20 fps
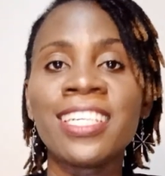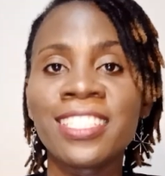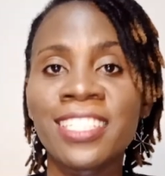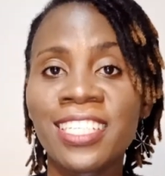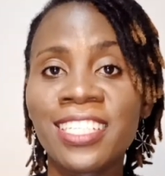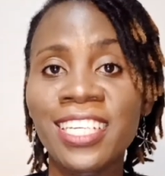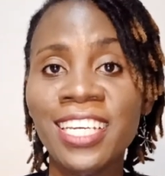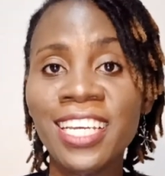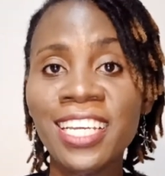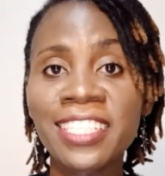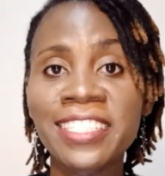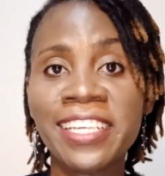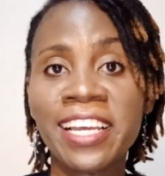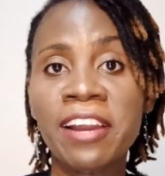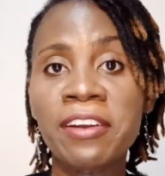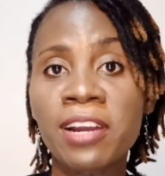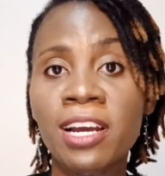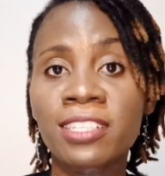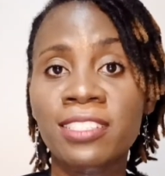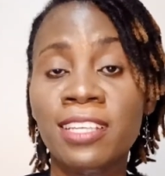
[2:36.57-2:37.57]
Did each
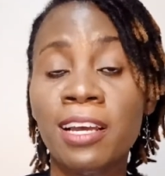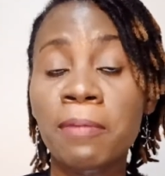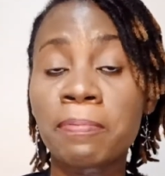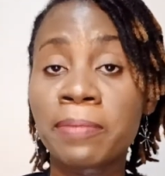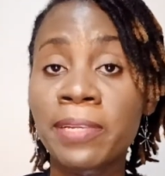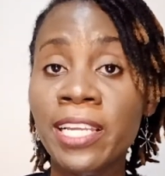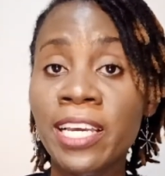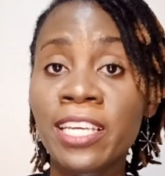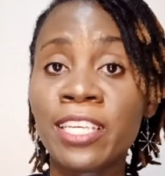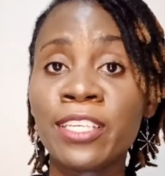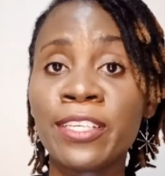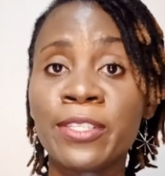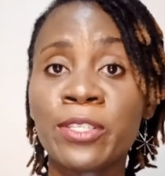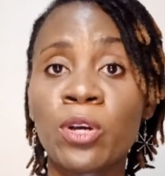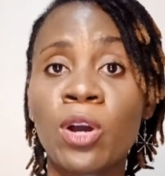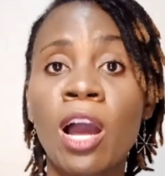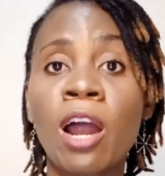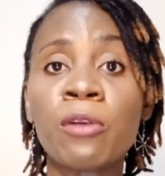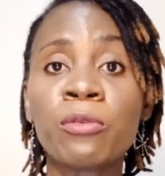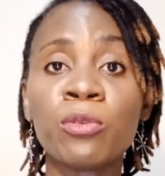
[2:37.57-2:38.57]
character play his
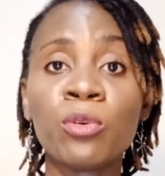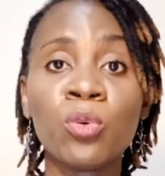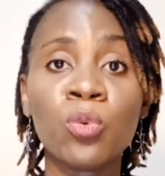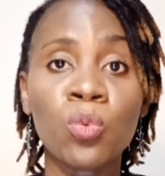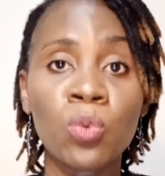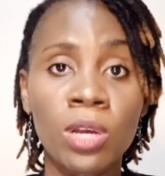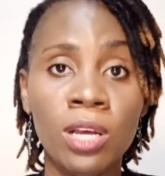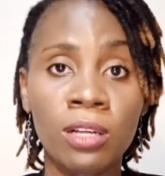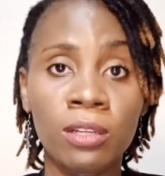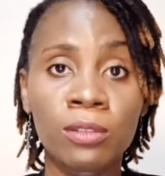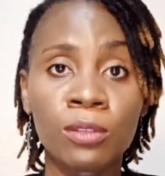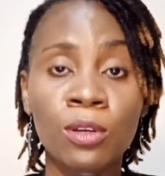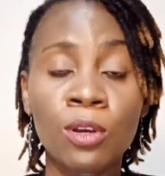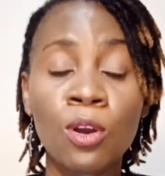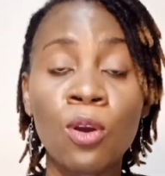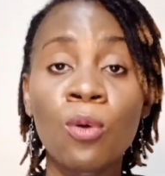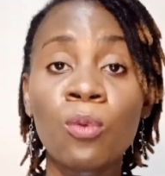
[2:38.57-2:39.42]
or her role well?